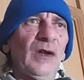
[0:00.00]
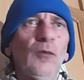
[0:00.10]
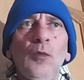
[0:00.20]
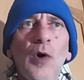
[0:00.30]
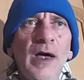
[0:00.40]

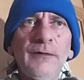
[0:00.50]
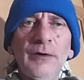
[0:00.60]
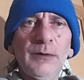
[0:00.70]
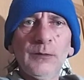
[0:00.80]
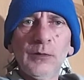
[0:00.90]

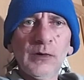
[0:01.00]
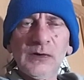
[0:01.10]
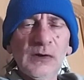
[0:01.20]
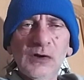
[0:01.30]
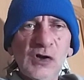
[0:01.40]
whatever it
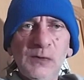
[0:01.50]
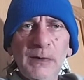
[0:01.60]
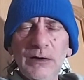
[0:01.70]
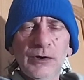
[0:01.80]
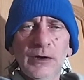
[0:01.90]
was that
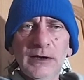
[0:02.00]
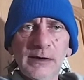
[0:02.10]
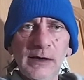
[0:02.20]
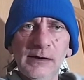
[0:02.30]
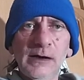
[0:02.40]
Spitshine
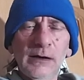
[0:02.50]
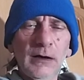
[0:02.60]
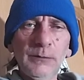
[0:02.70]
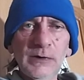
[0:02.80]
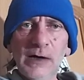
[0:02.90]

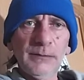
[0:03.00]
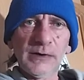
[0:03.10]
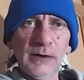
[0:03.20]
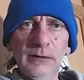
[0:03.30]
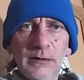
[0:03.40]
69 was up
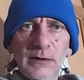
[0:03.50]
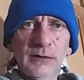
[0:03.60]
to,